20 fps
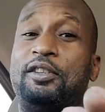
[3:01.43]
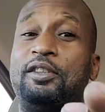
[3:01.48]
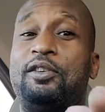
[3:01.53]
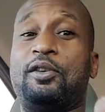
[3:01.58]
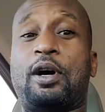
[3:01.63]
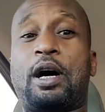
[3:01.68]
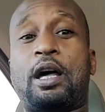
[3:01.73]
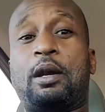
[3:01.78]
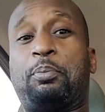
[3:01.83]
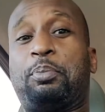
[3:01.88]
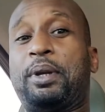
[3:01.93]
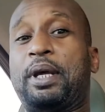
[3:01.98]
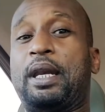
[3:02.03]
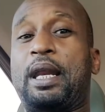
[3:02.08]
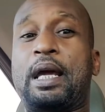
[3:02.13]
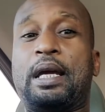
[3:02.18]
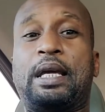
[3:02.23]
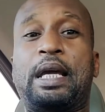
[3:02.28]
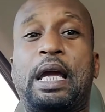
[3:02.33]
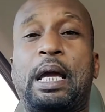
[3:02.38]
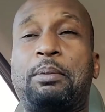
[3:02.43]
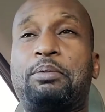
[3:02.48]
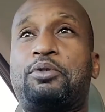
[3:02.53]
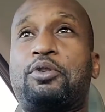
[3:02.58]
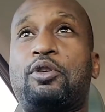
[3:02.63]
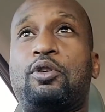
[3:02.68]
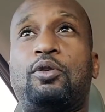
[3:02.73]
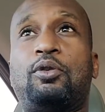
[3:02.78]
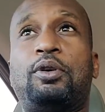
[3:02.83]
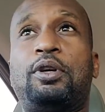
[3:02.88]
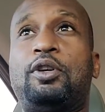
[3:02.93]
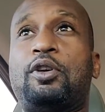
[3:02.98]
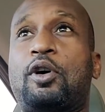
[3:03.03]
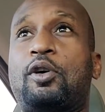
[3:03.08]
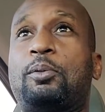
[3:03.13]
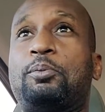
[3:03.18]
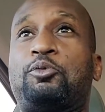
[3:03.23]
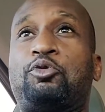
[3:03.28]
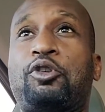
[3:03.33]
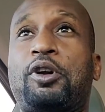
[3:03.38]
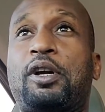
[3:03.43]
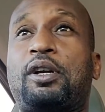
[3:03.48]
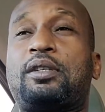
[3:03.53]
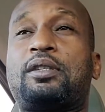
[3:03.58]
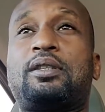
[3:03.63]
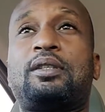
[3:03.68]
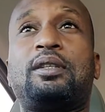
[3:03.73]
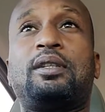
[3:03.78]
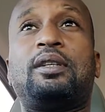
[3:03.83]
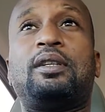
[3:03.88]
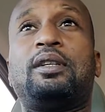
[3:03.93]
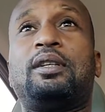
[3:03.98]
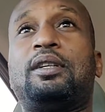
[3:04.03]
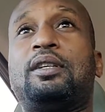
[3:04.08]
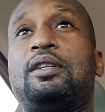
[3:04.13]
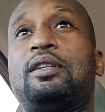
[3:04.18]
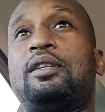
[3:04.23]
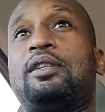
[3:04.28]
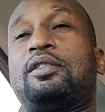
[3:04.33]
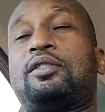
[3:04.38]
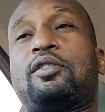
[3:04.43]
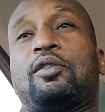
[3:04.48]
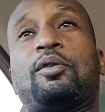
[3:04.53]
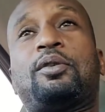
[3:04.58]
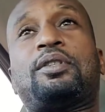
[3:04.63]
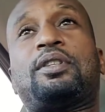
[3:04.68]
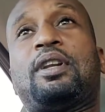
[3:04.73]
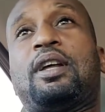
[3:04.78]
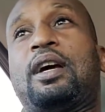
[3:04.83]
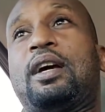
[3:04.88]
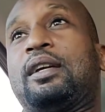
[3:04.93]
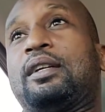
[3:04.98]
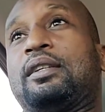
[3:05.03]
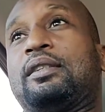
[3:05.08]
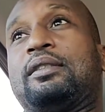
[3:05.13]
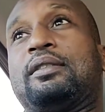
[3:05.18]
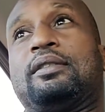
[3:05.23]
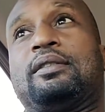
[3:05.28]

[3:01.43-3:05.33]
know how to play that game too. You know them tricks. So it's like